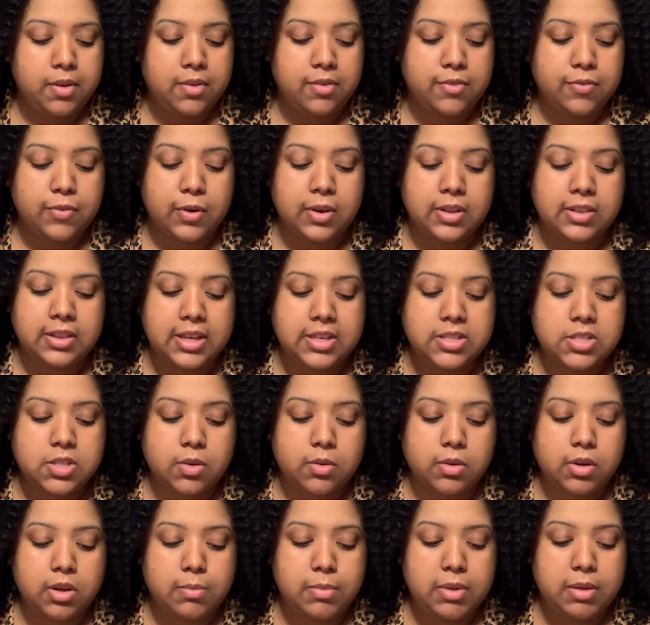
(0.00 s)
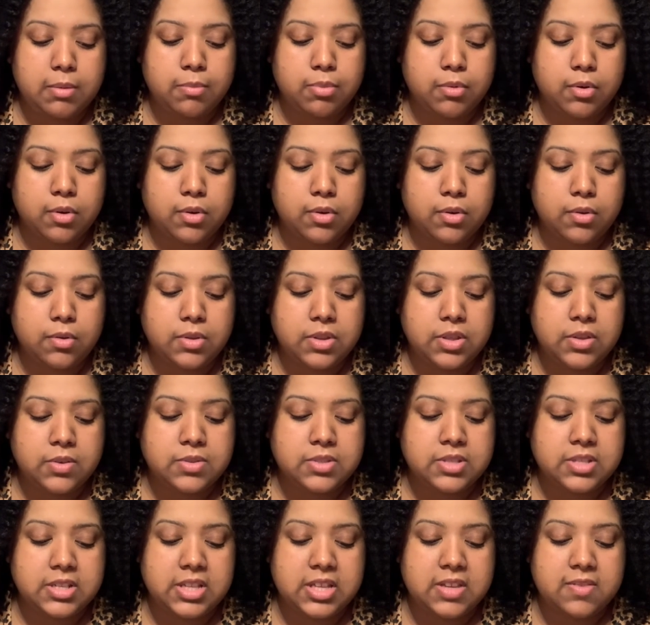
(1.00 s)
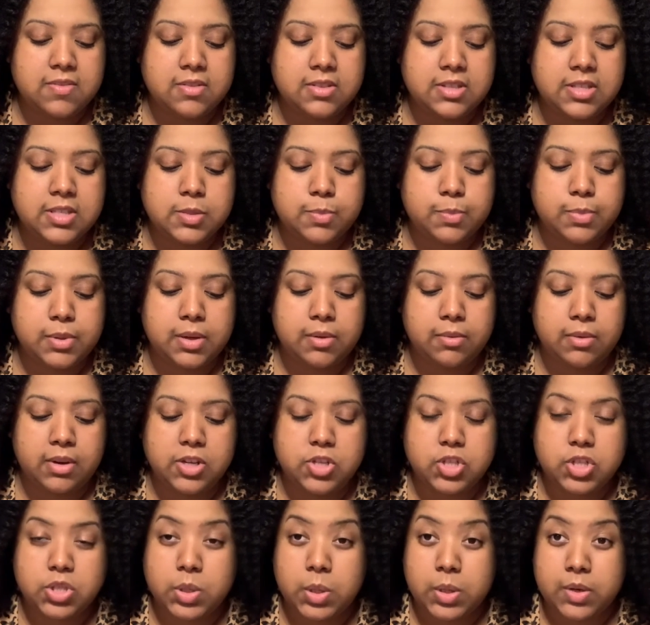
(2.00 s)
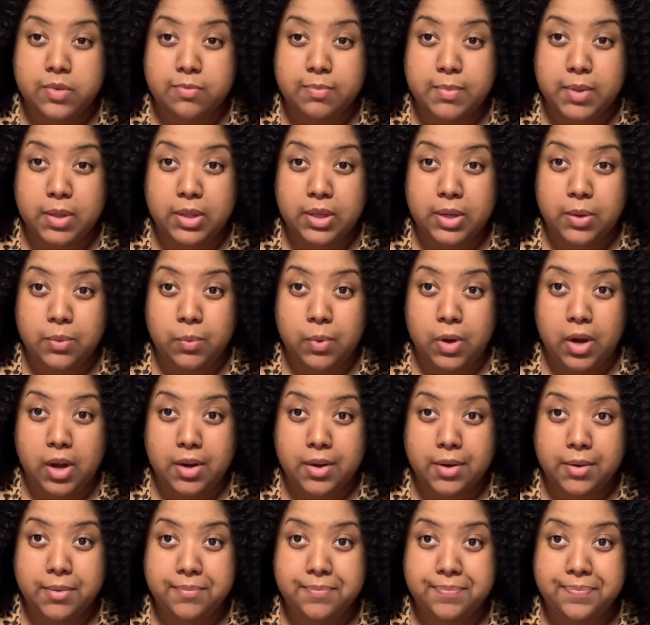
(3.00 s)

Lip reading: For a less creamy brew, use an evenly split ratio of milk and water.